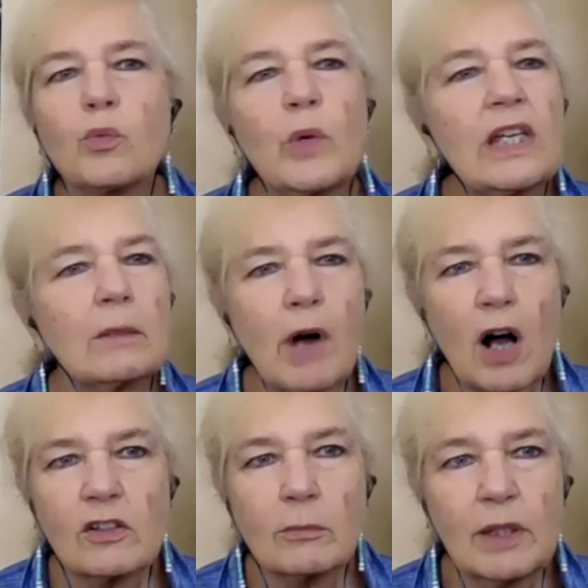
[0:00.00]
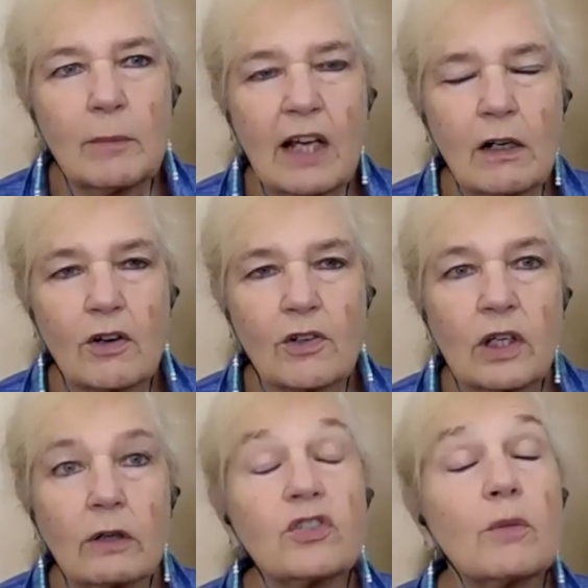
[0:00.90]
we can possibly make
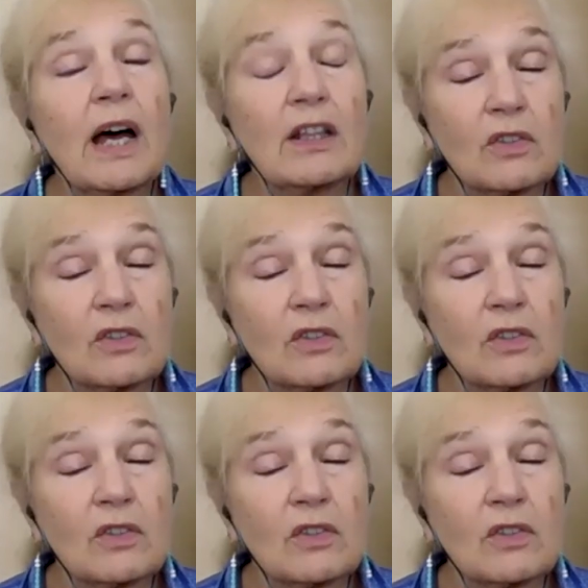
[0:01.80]
ourselves about